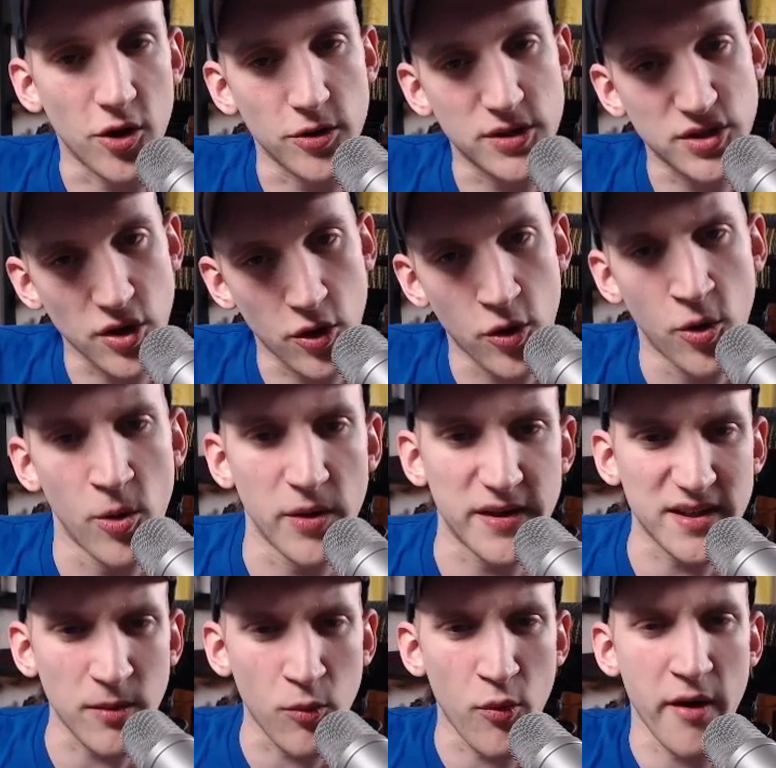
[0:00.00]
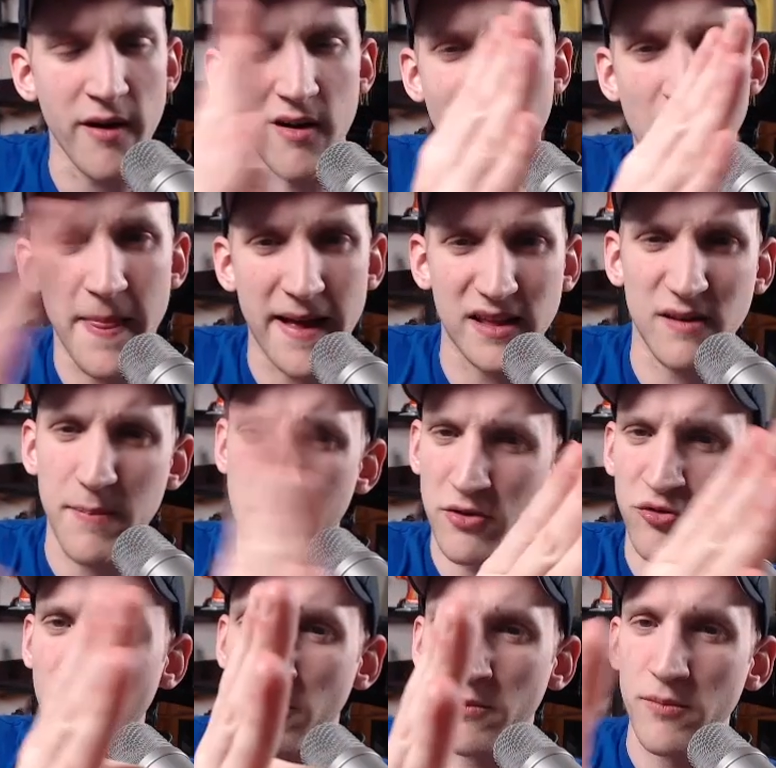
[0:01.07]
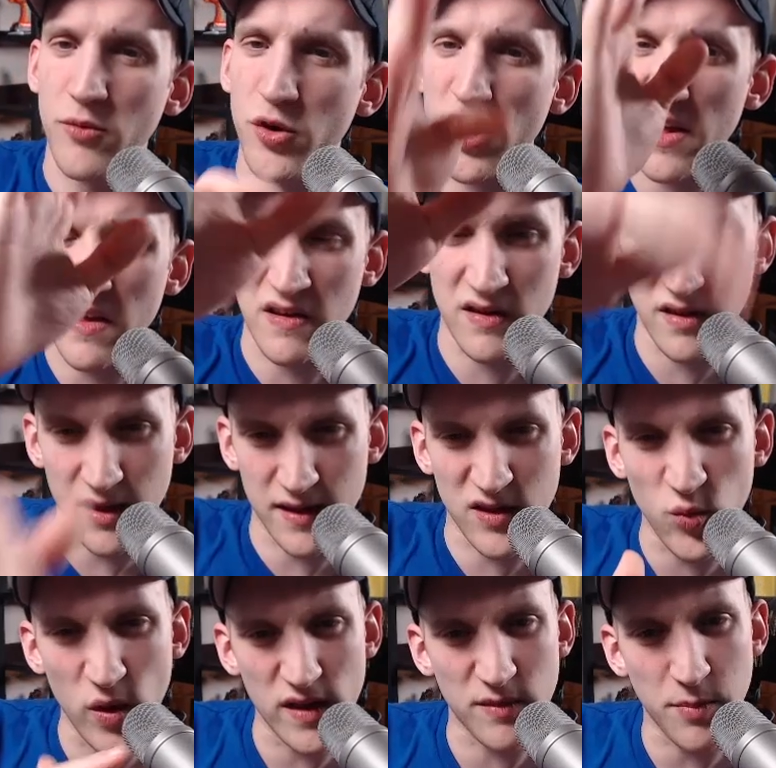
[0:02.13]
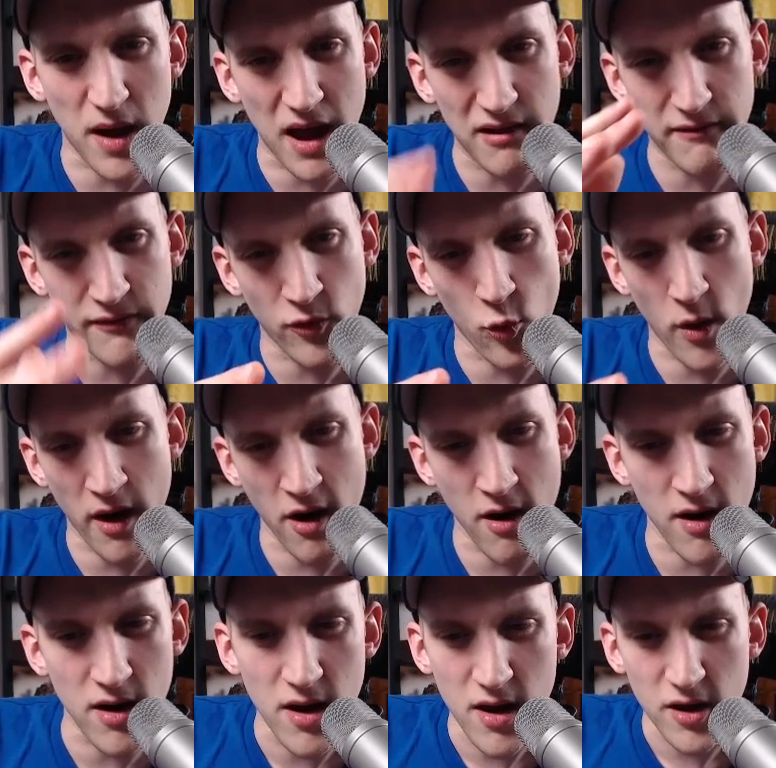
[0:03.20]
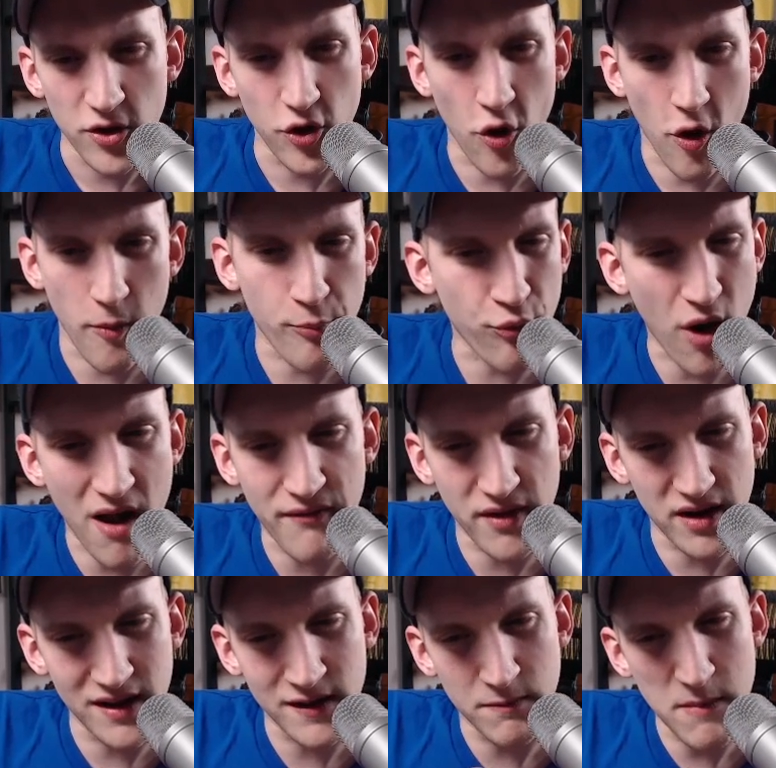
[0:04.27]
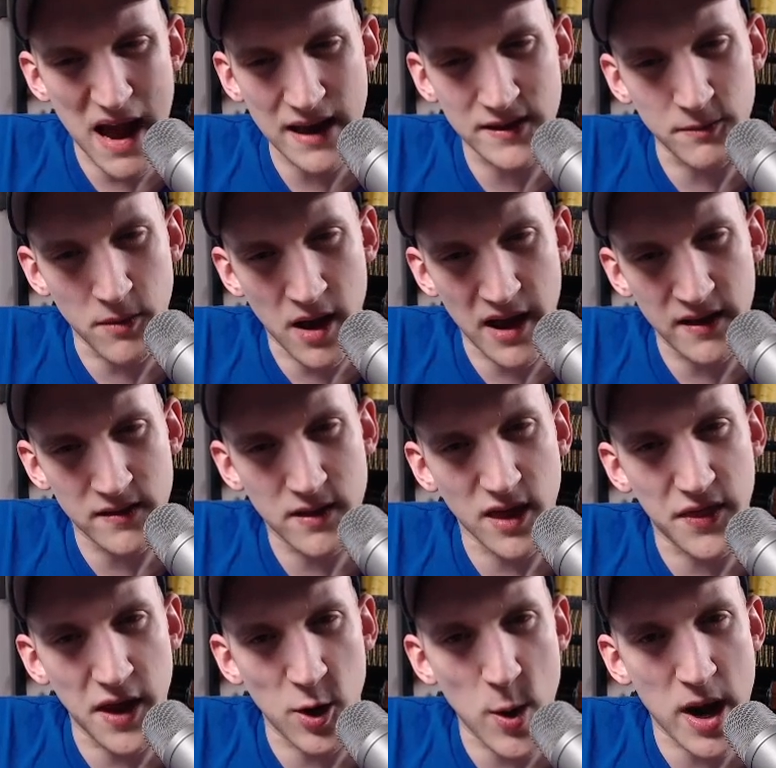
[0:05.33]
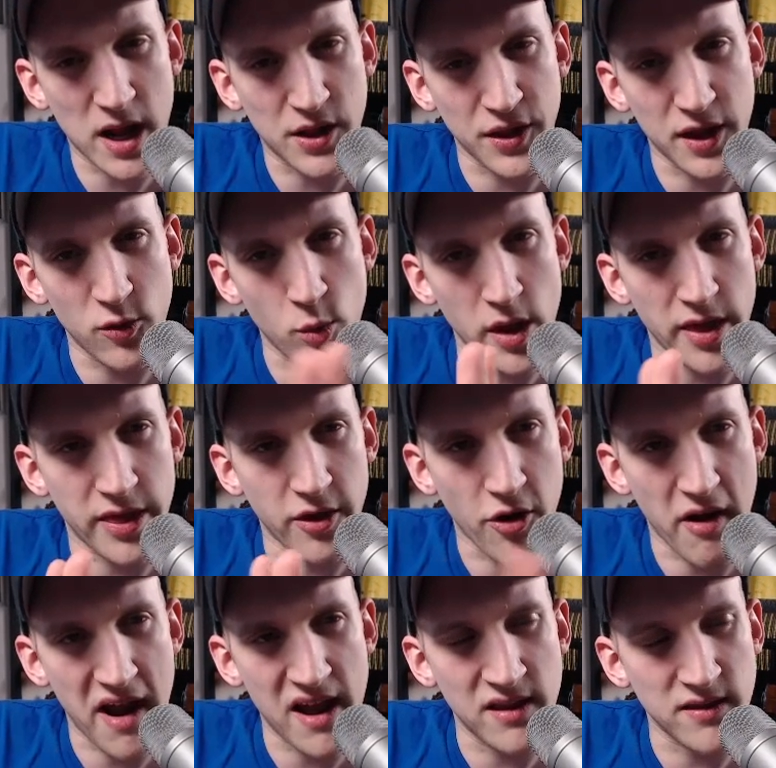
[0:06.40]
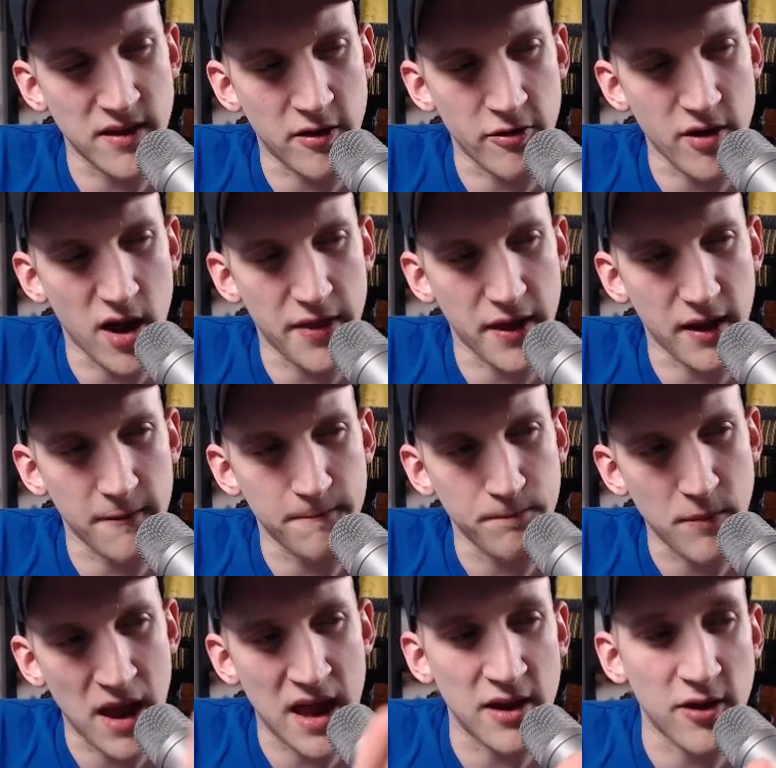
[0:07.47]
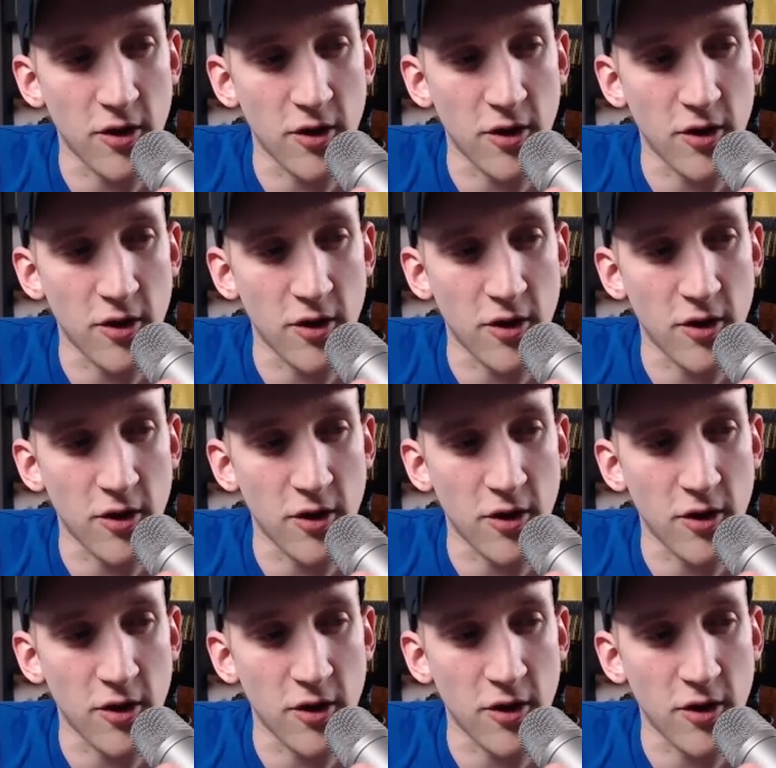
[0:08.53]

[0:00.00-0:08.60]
So somewhere on that spectrum is the sweet spot for where your profit is maximized theoretically with your hands that are nothing, and